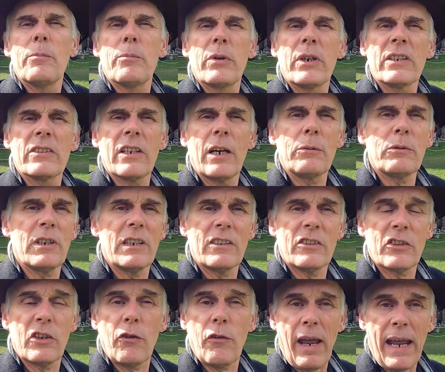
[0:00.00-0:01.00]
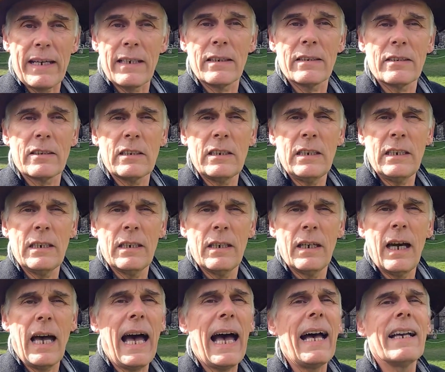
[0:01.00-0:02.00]
brings out its serenity,
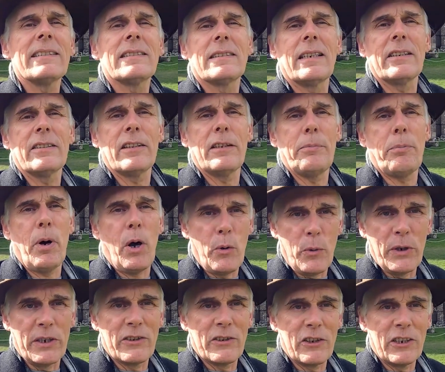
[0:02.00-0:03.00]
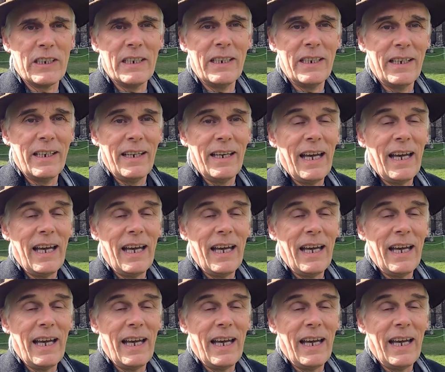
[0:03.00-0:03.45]
as does the poetry,